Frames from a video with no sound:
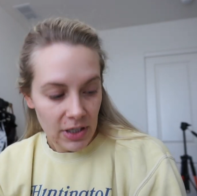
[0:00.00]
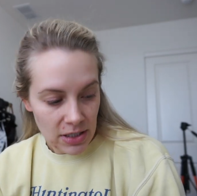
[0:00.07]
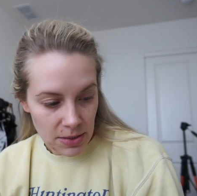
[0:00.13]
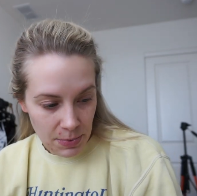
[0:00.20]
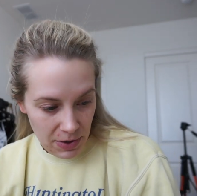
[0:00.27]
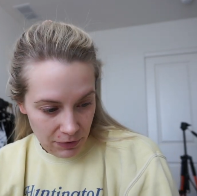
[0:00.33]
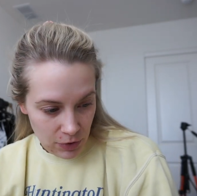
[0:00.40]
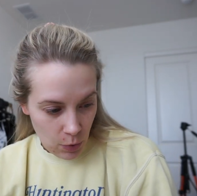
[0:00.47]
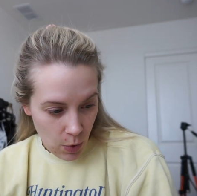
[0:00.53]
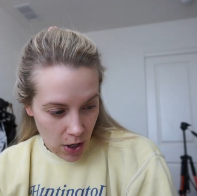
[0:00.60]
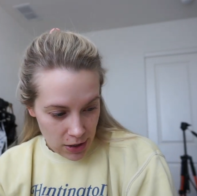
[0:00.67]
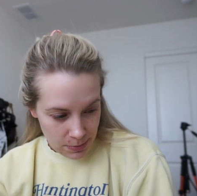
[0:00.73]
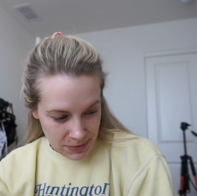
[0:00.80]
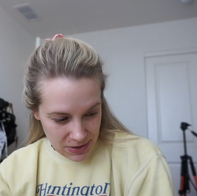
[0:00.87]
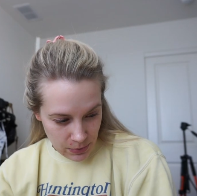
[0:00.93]
to be able to
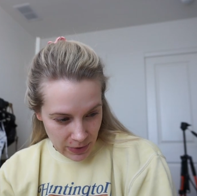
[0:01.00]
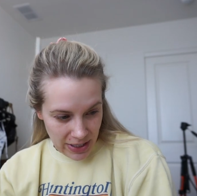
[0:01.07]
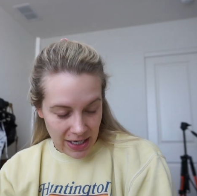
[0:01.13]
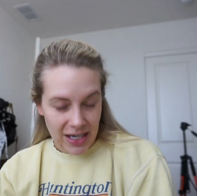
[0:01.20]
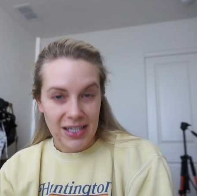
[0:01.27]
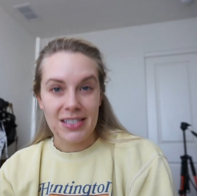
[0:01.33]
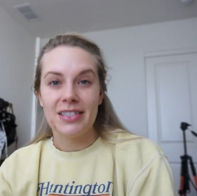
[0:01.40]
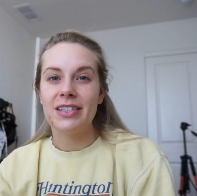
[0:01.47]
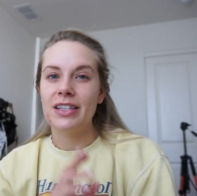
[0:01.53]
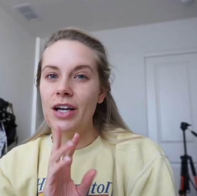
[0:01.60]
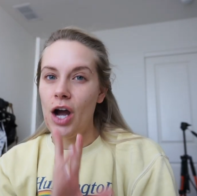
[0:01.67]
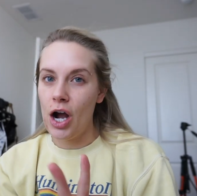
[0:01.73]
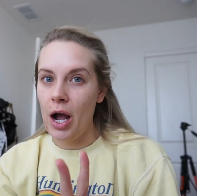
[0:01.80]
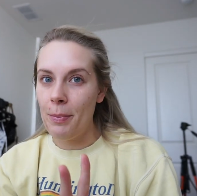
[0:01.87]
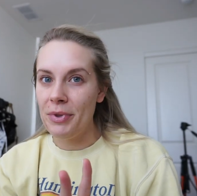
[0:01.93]
wash Miss Winnie, because
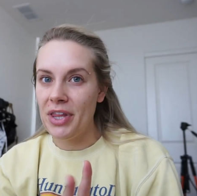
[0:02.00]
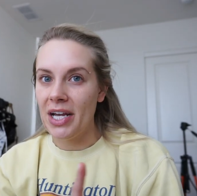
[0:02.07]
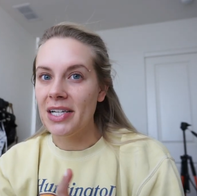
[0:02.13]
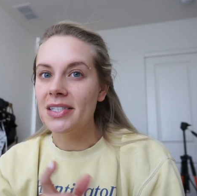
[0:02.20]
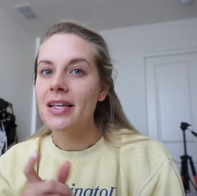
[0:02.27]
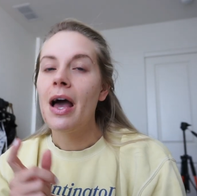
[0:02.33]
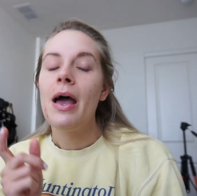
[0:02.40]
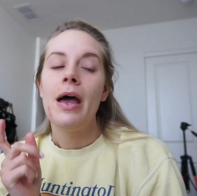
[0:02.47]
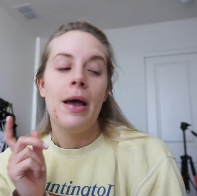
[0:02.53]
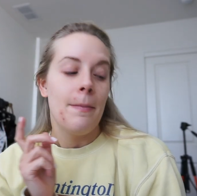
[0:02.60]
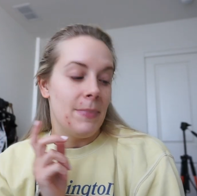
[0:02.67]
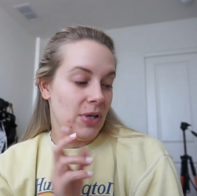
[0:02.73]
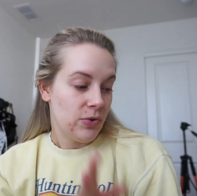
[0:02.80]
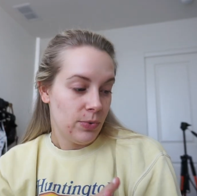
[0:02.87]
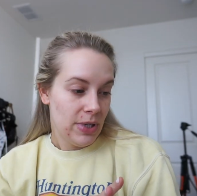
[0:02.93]
a couple things.
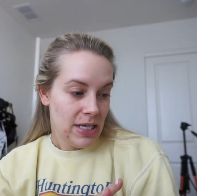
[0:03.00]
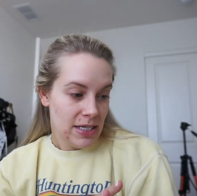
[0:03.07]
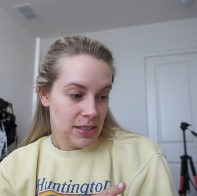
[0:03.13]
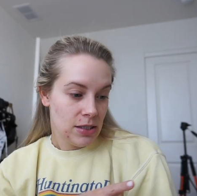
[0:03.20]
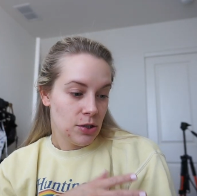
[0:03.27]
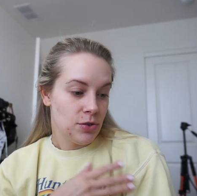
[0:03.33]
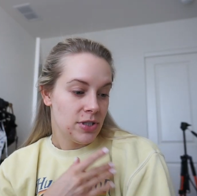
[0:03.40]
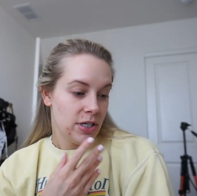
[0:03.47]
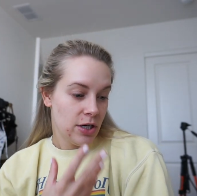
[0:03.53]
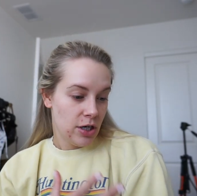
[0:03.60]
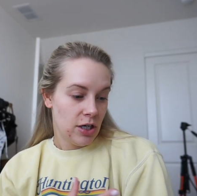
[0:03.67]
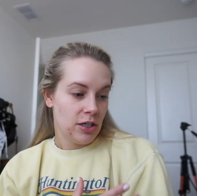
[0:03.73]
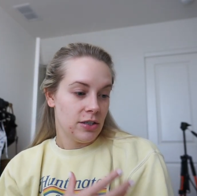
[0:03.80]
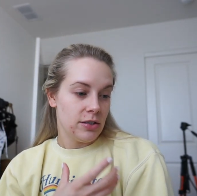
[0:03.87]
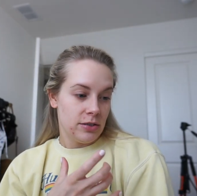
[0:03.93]
Miss Winnie is losing
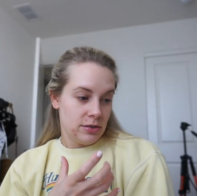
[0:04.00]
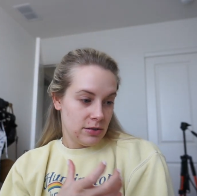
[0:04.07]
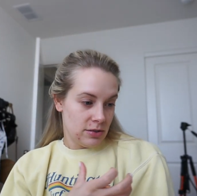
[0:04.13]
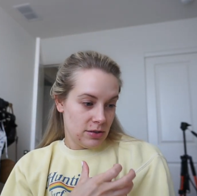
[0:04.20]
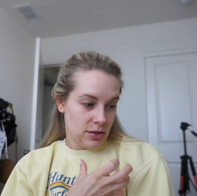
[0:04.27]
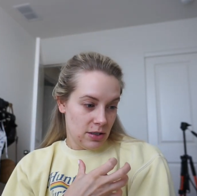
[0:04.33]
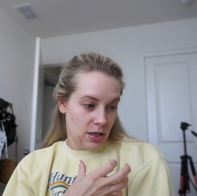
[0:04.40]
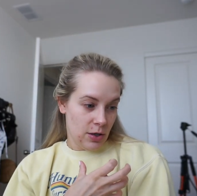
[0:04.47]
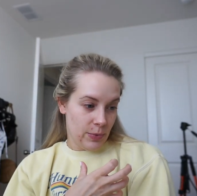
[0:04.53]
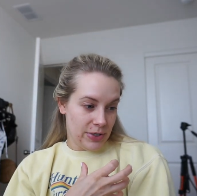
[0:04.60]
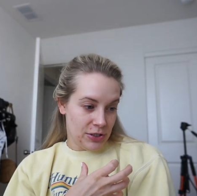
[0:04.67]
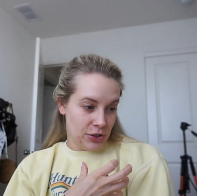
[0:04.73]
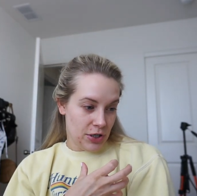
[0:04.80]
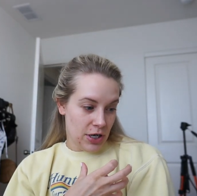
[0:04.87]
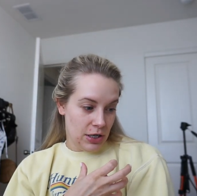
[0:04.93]
her
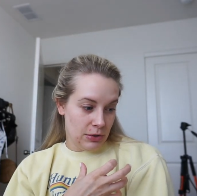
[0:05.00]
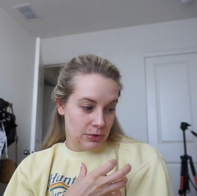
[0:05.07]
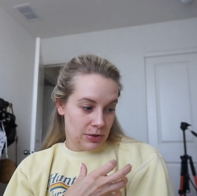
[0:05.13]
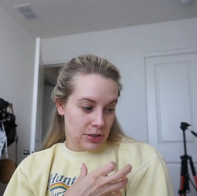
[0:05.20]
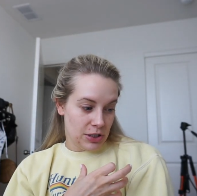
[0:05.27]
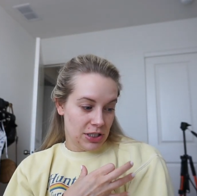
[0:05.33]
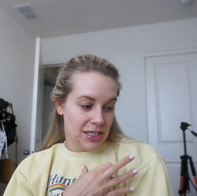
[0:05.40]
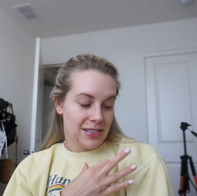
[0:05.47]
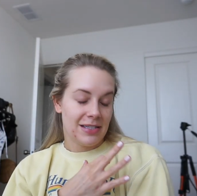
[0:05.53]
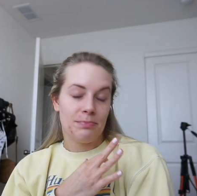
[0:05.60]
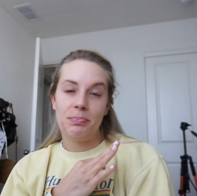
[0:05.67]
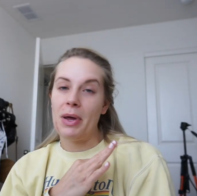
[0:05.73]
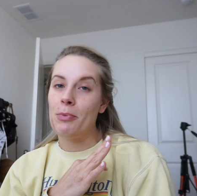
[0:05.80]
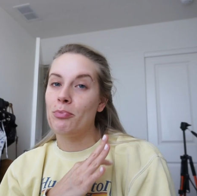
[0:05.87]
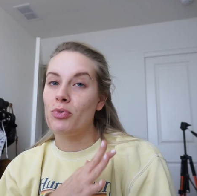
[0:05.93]
winter coat. She hasn't
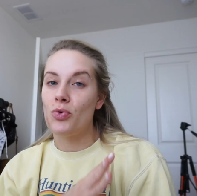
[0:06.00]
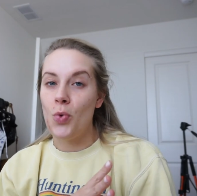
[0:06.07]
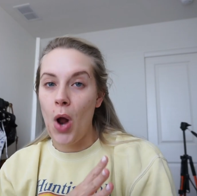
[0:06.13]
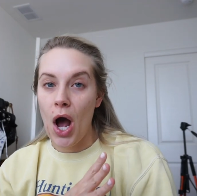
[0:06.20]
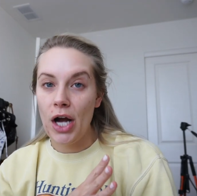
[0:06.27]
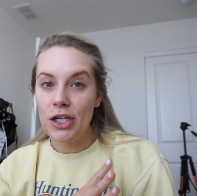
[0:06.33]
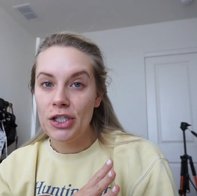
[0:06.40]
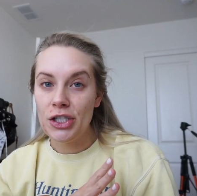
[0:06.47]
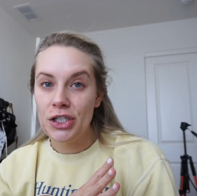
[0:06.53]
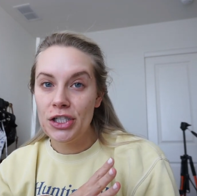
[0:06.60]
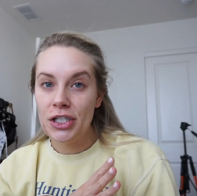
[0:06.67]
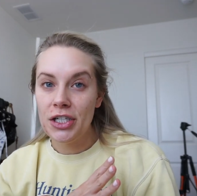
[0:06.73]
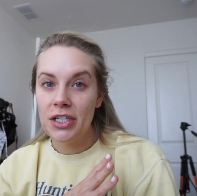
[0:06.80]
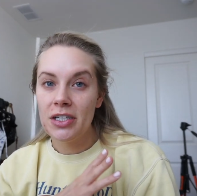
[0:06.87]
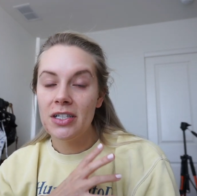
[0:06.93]
been brushed
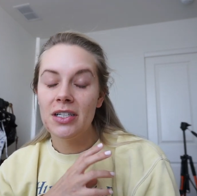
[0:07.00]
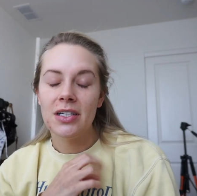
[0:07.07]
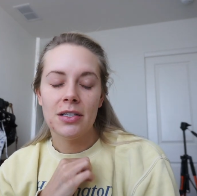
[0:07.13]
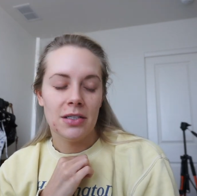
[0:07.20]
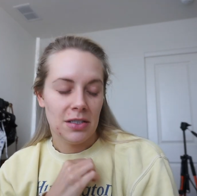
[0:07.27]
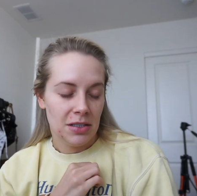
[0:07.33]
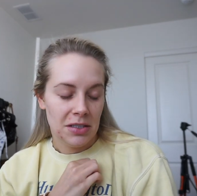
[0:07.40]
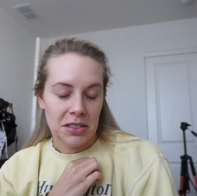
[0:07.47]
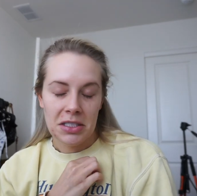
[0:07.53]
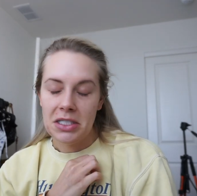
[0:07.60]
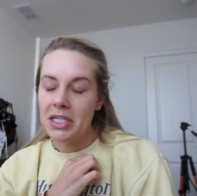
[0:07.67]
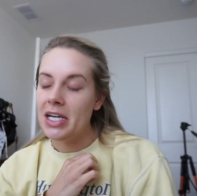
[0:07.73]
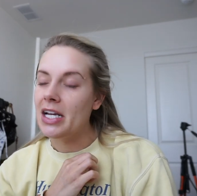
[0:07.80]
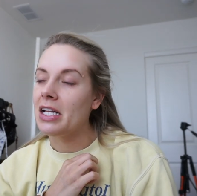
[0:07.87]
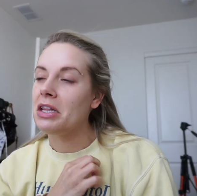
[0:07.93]

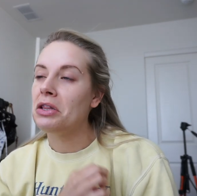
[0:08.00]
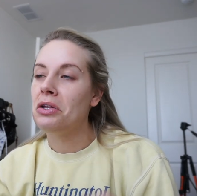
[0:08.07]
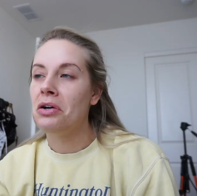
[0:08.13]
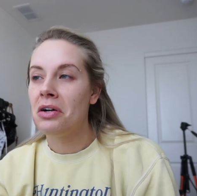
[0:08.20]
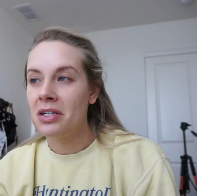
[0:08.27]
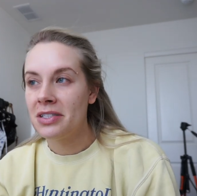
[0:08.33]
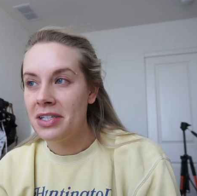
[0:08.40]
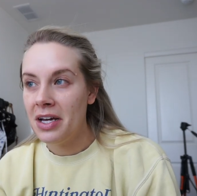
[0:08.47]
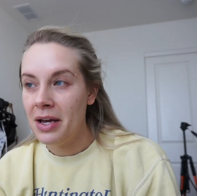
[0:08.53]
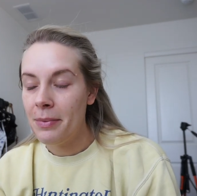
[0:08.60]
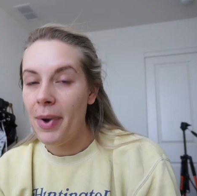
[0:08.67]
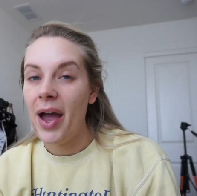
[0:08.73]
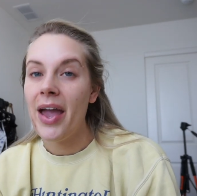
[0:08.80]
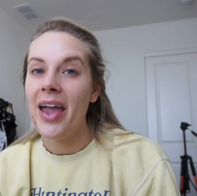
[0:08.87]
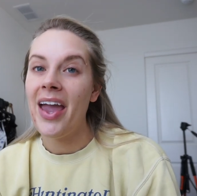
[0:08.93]
in a long
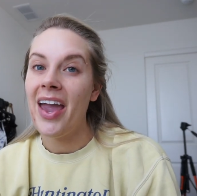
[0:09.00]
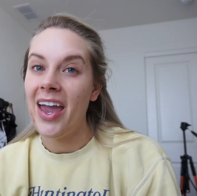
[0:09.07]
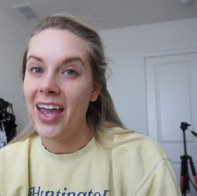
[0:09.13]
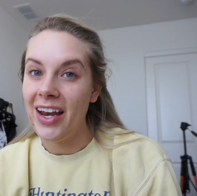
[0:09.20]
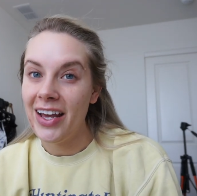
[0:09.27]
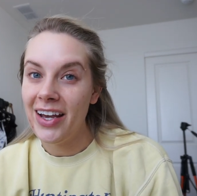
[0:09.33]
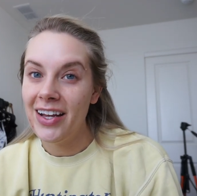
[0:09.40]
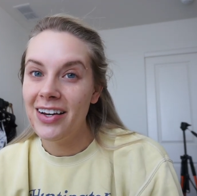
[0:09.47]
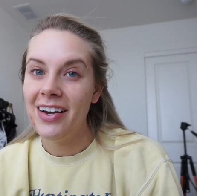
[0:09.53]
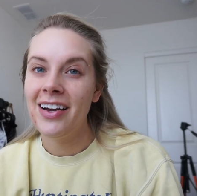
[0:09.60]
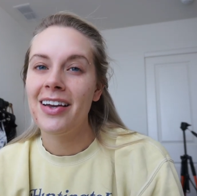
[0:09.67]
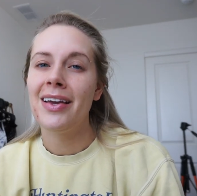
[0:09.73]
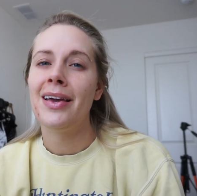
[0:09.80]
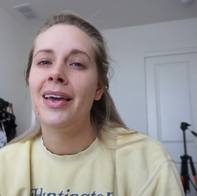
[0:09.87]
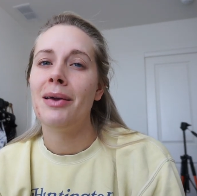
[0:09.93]
time. I hate it. I
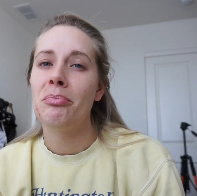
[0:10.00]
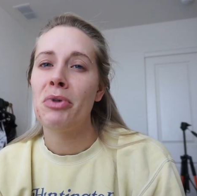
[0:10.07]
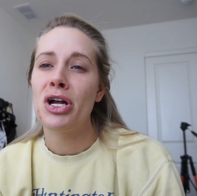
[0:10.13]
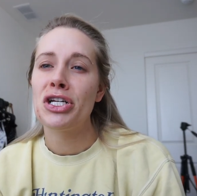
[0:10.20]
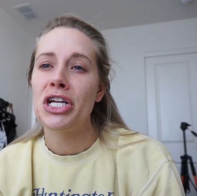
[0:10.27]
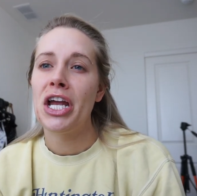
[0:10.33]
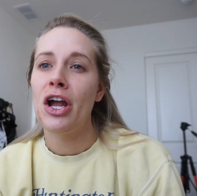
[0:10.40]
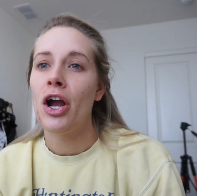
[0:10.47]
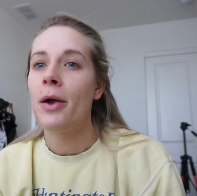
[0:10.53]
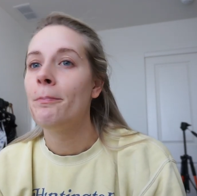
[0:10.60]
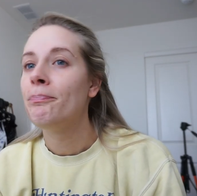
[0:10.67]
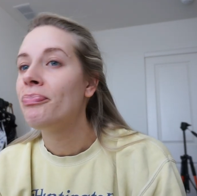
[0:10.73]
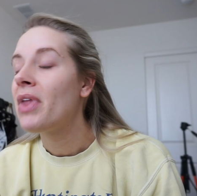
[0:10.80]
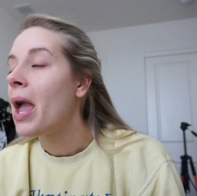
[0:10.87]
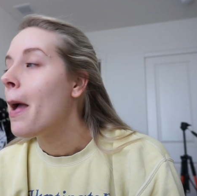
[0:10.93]
hate brushing
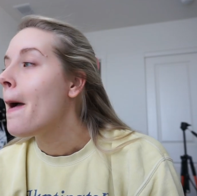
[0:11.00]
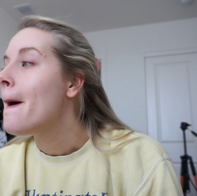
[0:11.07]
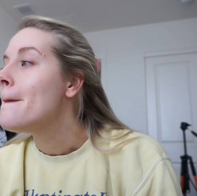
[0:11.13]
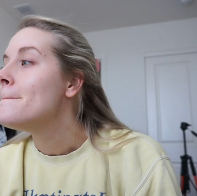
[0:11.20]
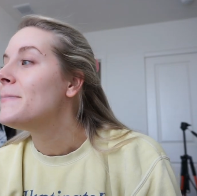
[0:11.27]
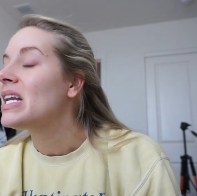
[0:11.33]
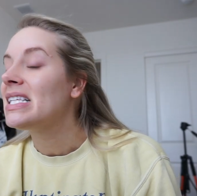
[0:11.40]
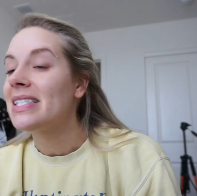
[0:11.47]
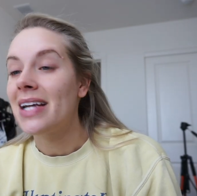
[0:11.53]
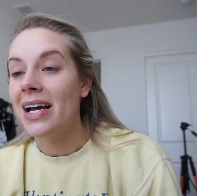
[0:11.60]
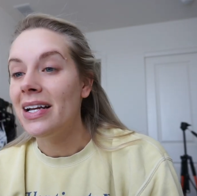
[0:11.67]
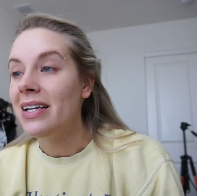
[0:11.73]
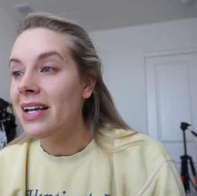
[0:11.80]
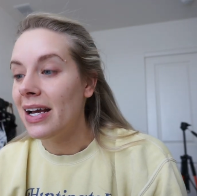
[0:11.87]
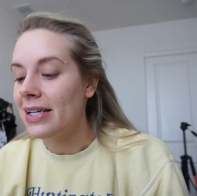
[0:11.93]
her. But it's
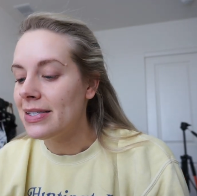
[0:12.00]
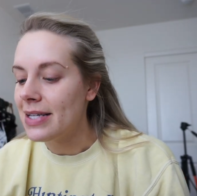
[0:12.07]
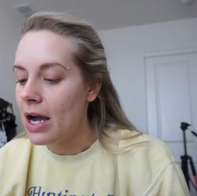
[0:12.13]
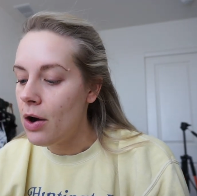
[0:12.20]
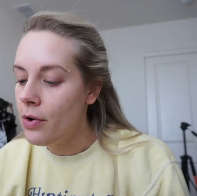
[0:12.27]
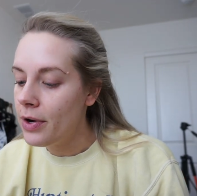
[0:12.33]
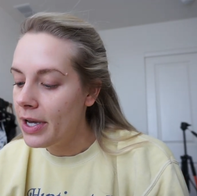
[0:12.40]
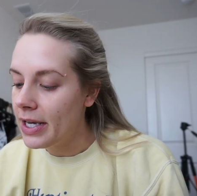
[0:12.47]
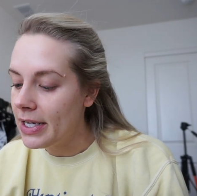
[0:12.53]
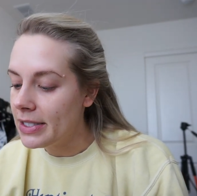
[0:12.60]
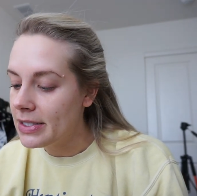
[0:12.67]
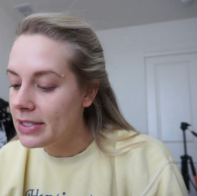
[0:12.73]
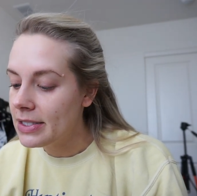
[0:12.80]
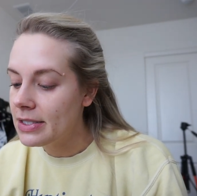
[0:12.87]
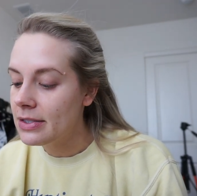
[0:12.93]
kind of nice out.
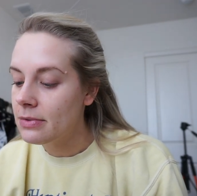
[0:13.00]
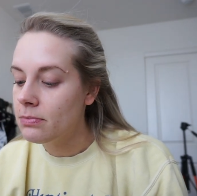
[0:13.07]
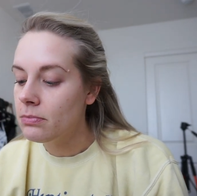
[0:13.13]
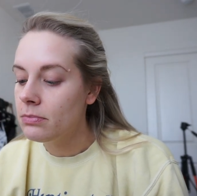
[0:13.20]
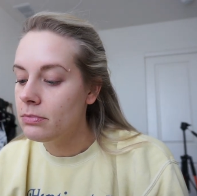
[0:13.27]
It's